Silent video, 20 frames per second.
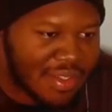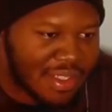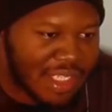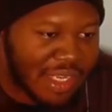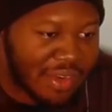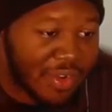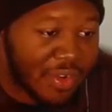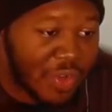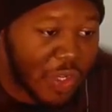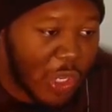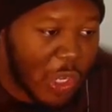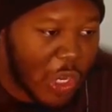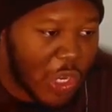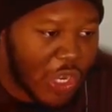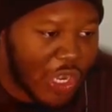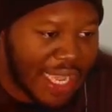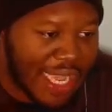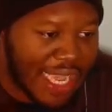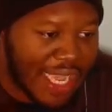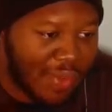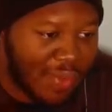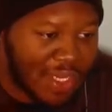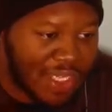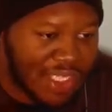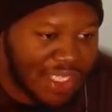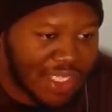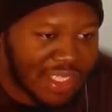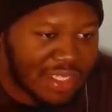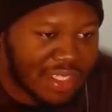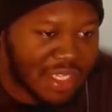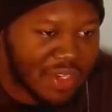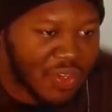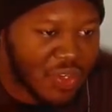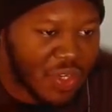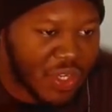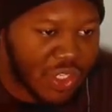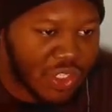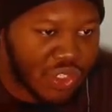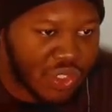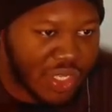Tarot card, eh? What is this tarot
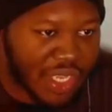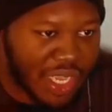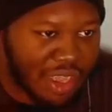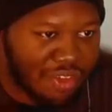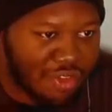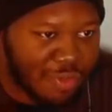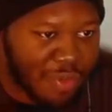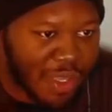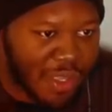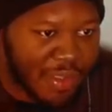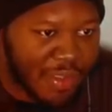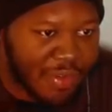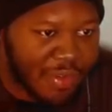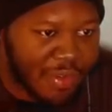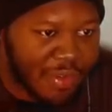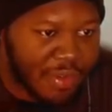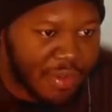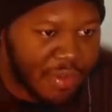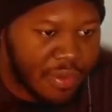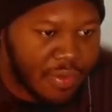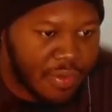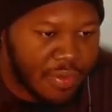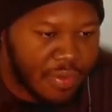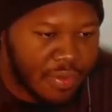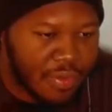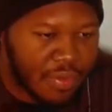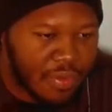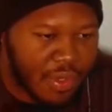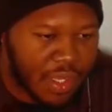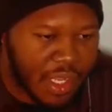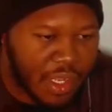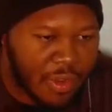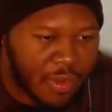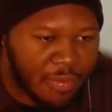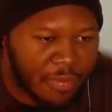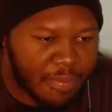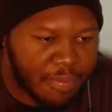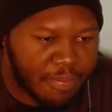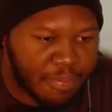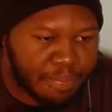card you gave me?
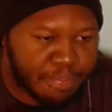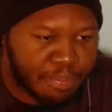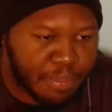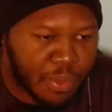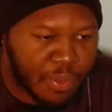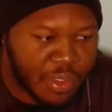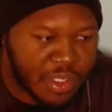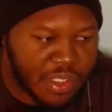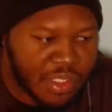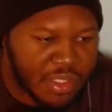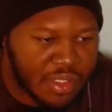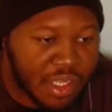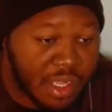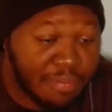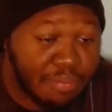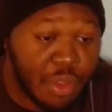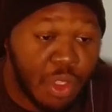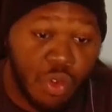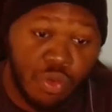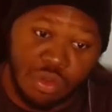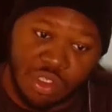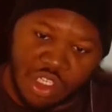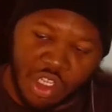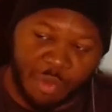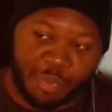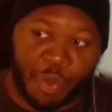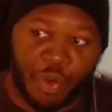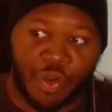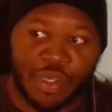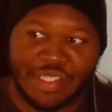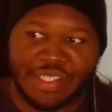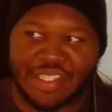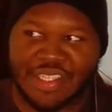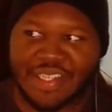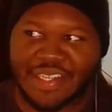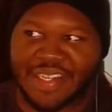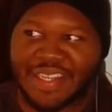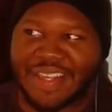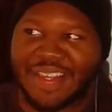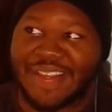Oh, poison. Immune to
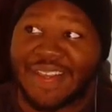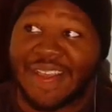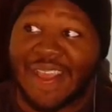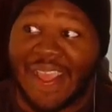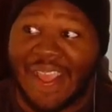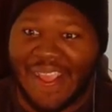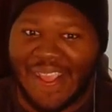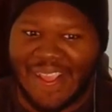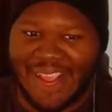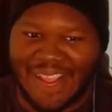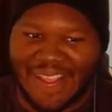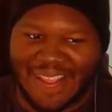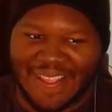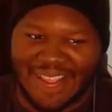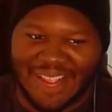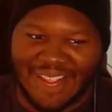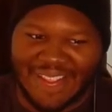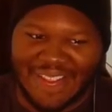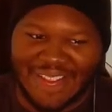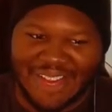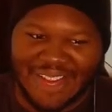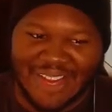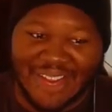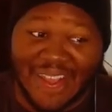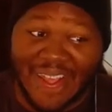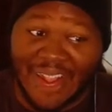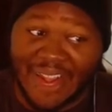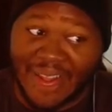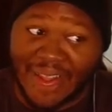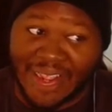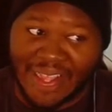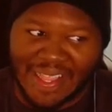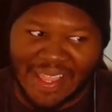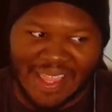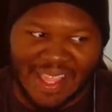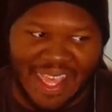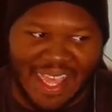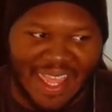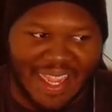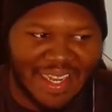poison! Hey, I like
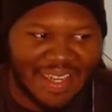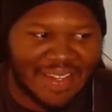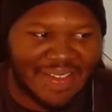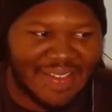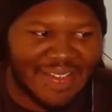that.